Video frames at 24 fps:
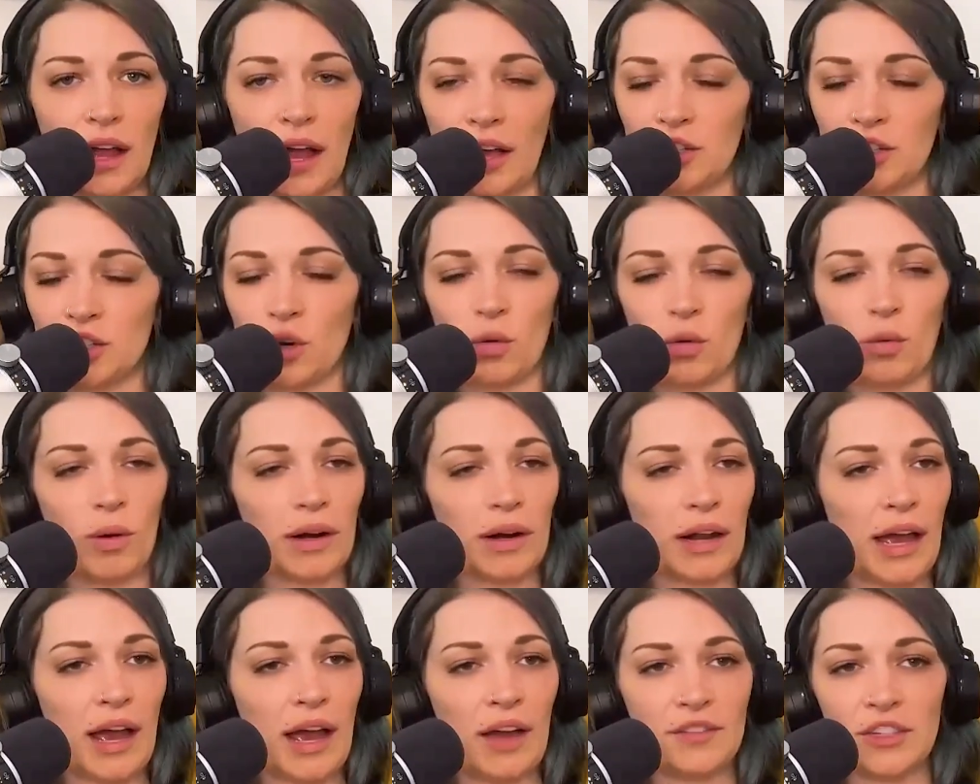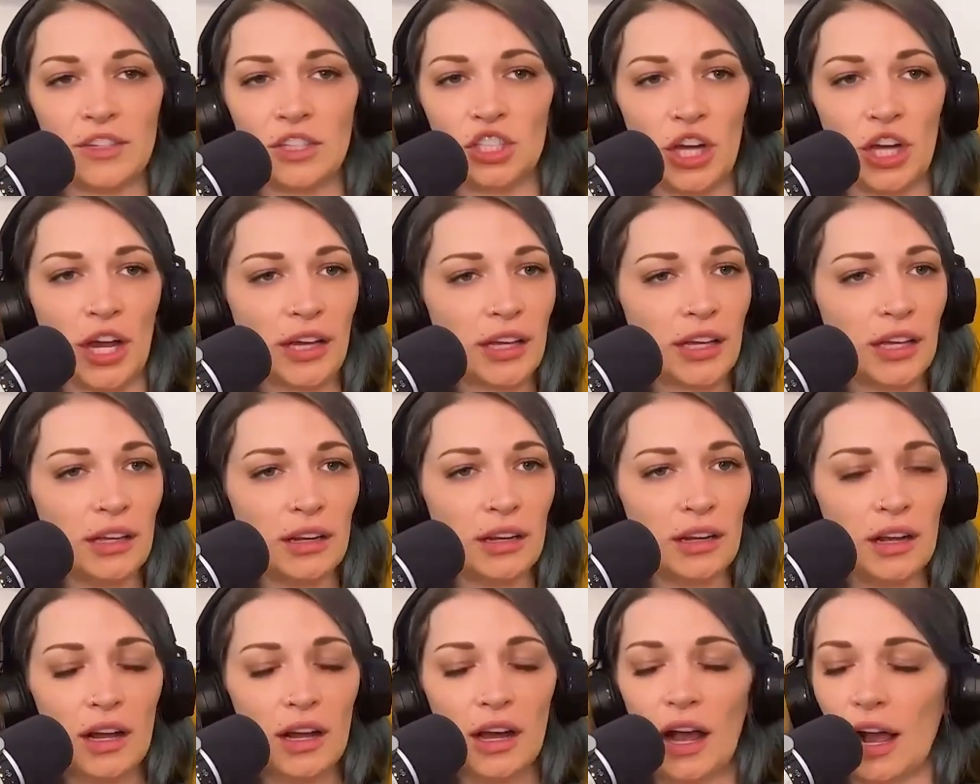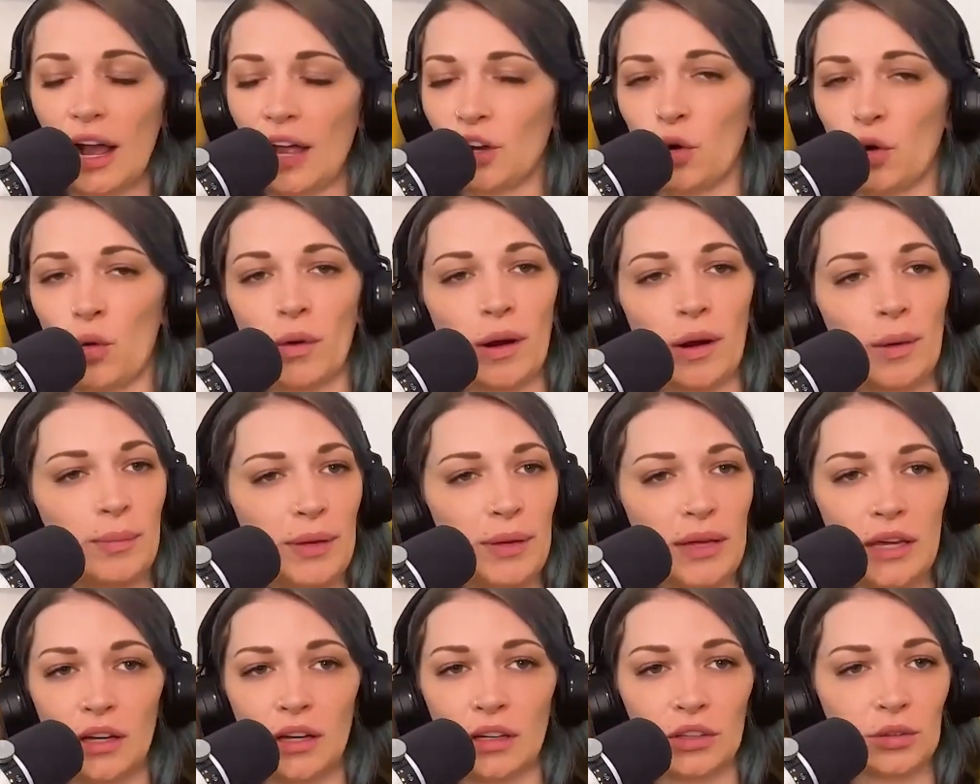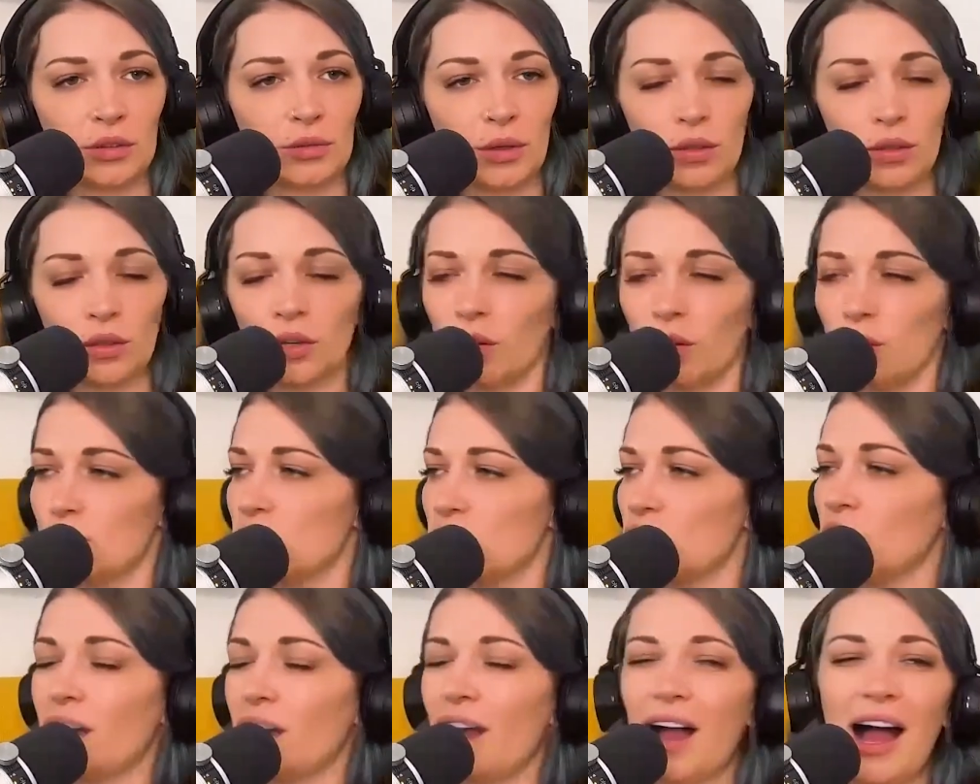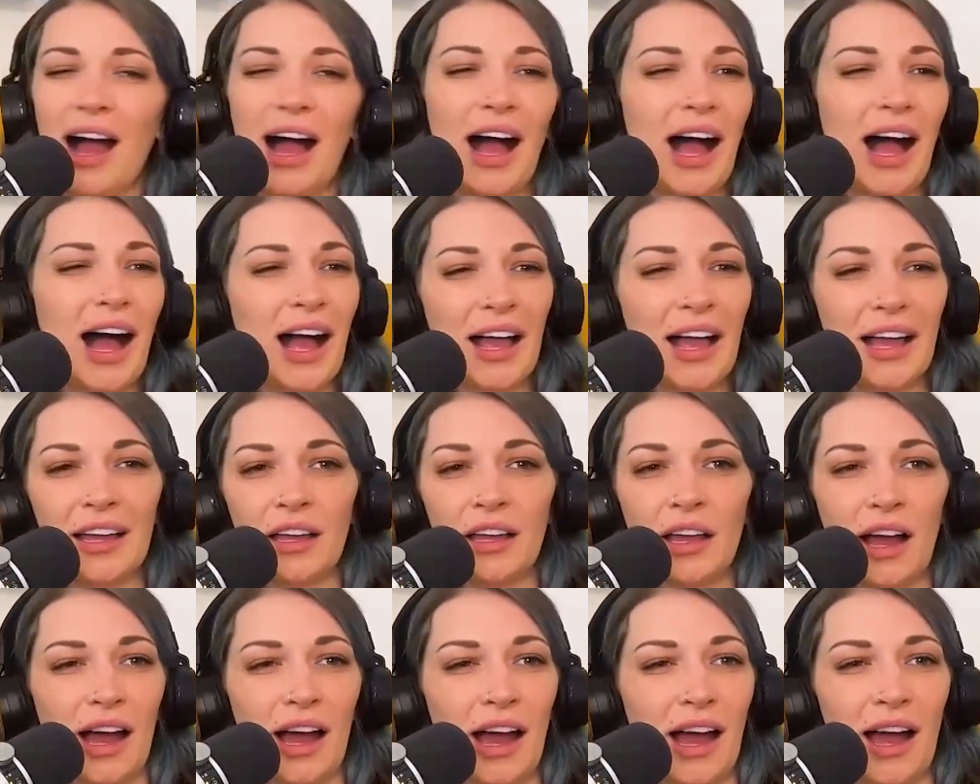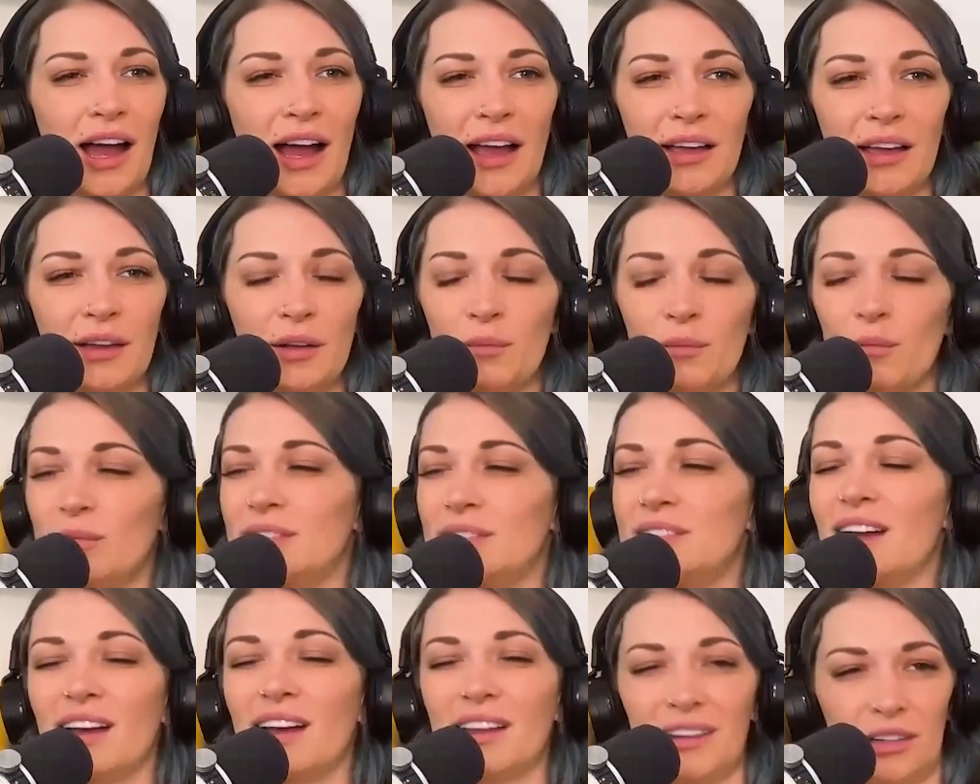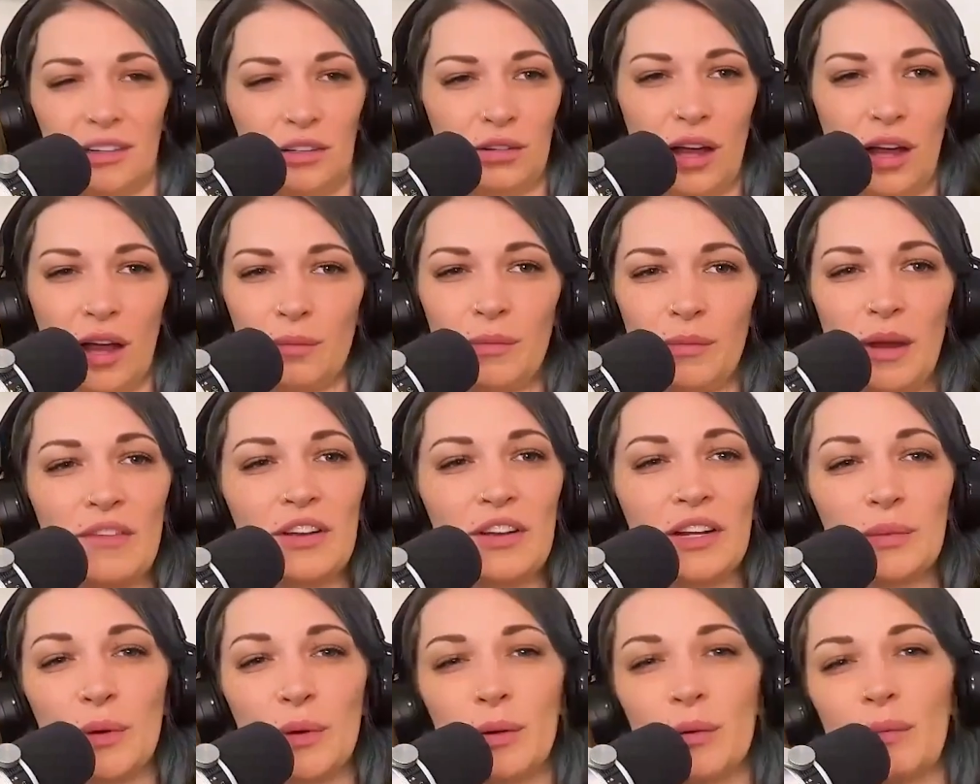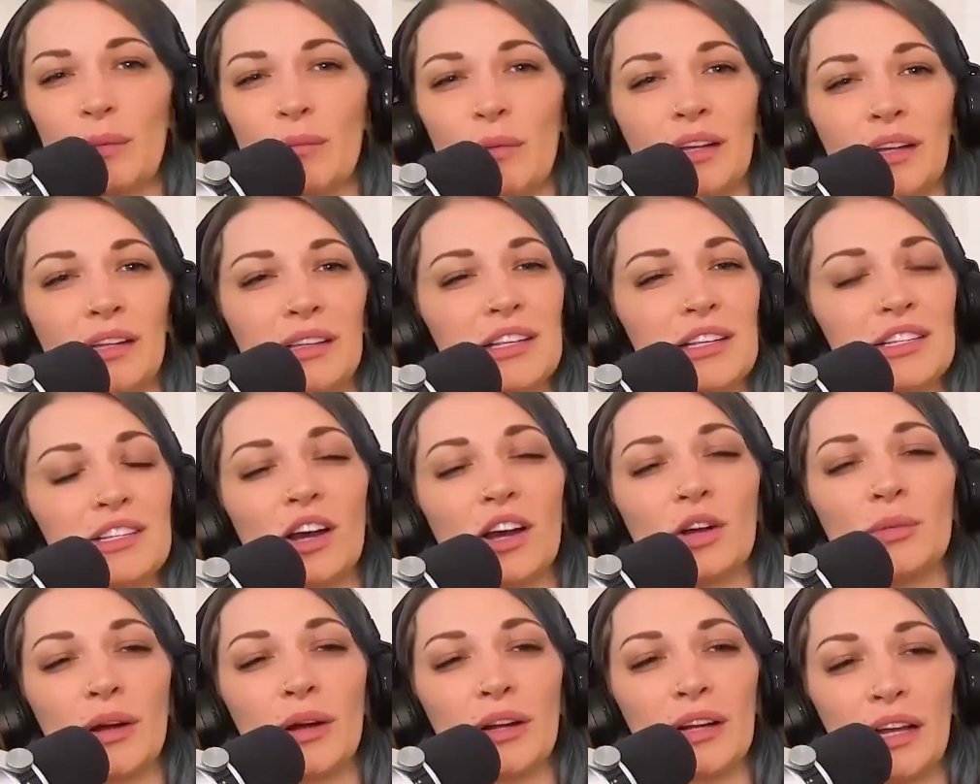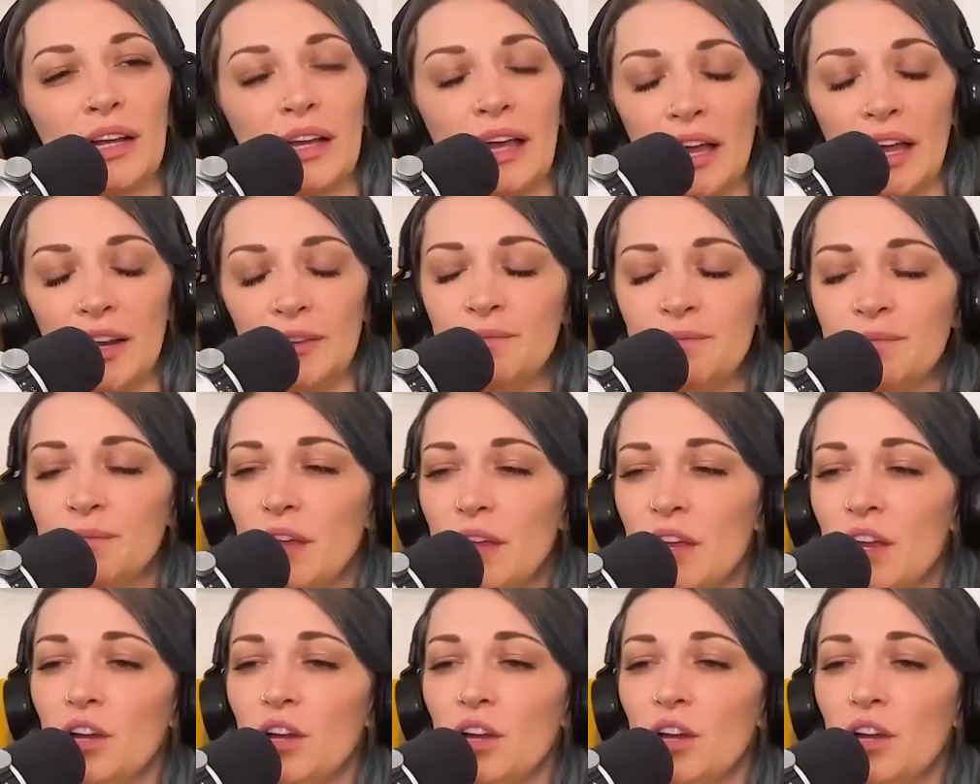I don't want to have to check it. I don't want to be on the roller coaster. I I am done. I'm never going to put my money in the stock market again.